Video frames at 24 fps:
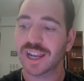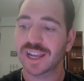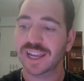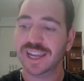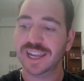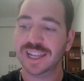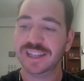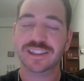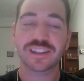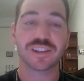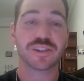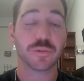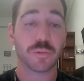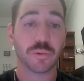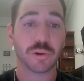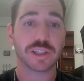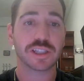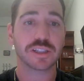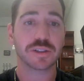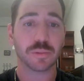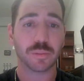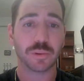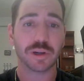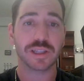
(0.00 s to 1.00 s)
in the
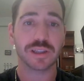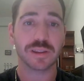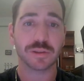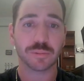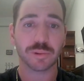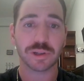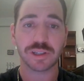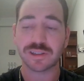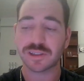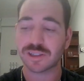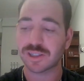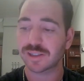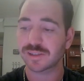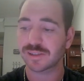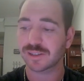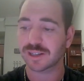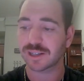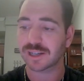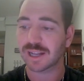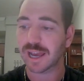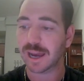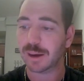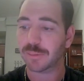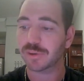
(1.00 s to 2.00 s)
2023
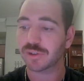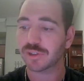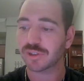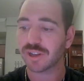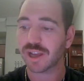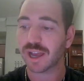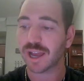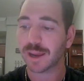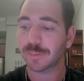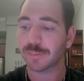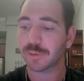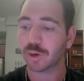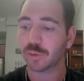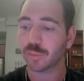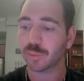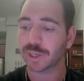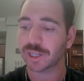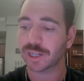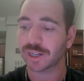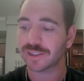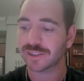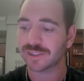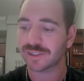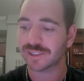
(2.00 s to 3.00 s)
season, and how much time are
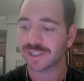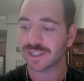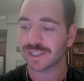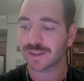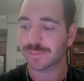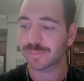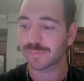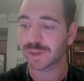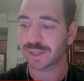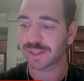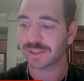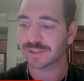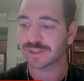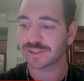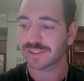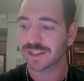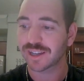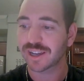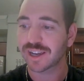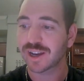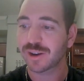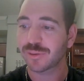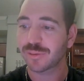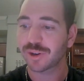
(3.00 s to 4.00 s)
we going to see him miss?
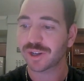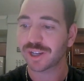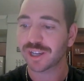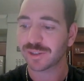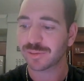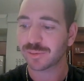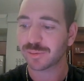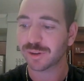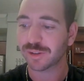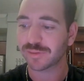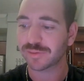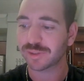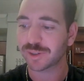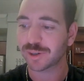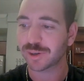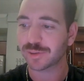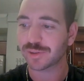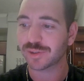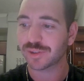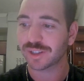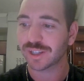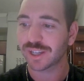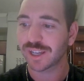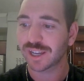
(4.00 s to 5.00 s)
Well, guess what,
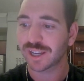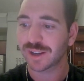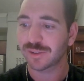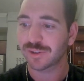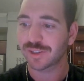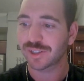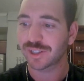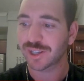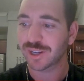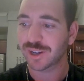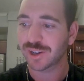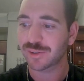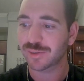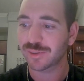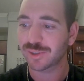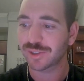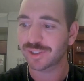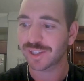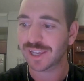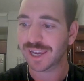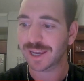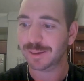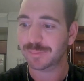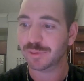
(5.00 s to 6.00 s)
folks? When you go to
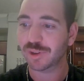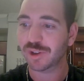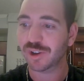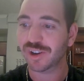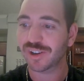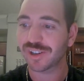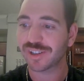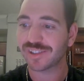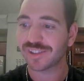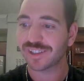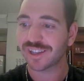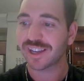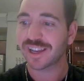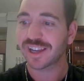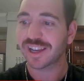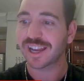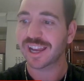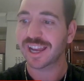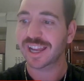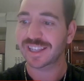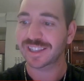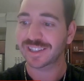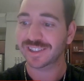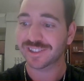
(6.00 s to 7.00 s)
his game logs
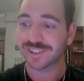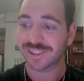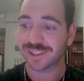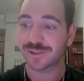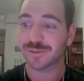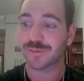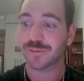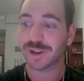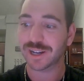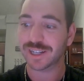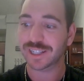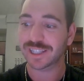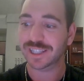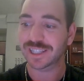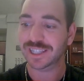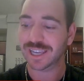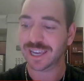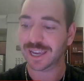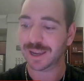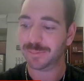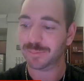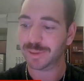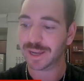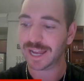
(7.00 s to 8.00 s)
and you see when he
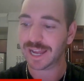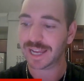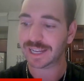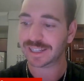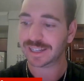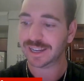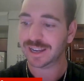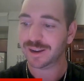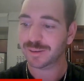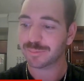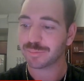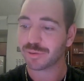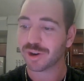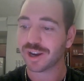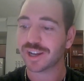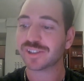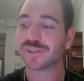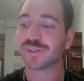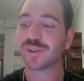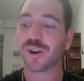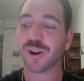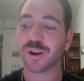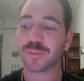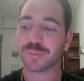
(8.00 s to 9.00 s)
came back,
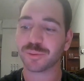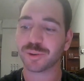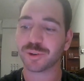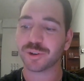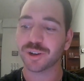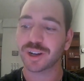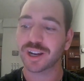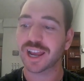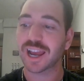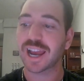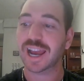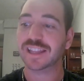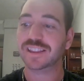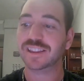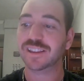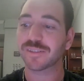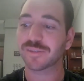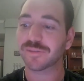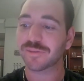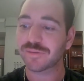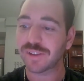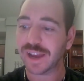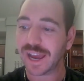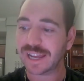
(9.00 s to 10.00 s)
Bryce Harper had
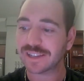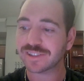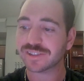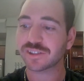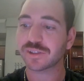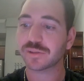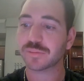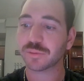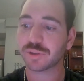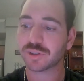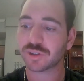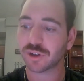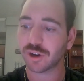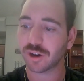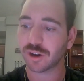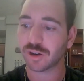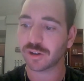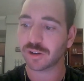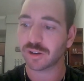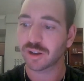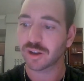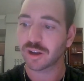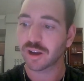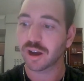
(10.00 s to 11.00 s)
the fastest
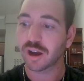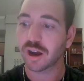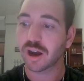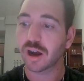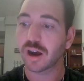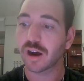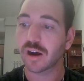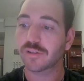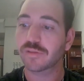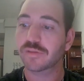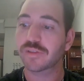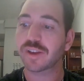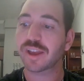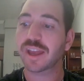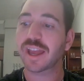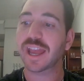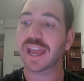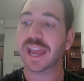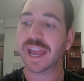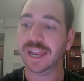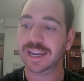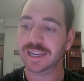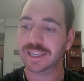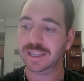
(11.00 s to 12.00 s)
return of
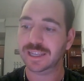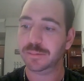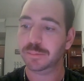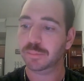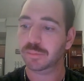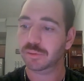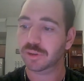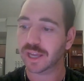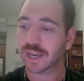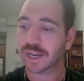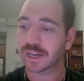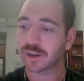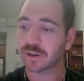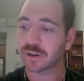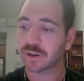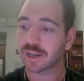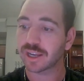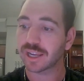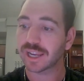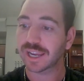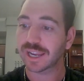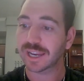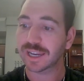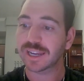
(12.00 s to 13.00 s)
any player
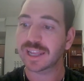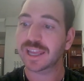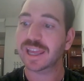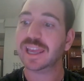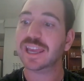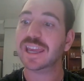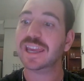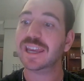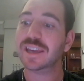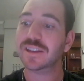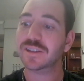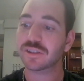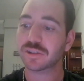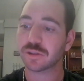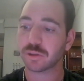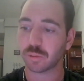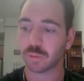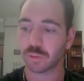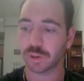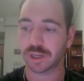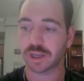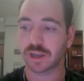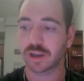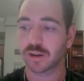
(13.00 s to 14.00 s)
in
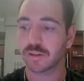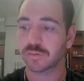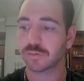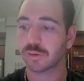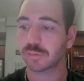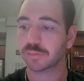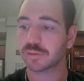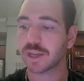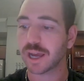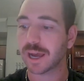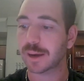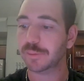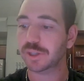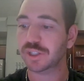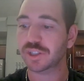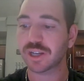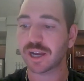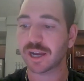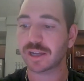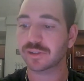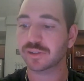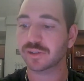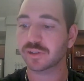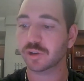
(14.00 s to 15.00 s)
history from Tommy
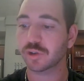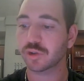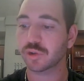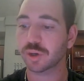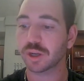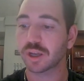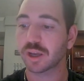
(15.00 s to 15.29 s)
John surgery.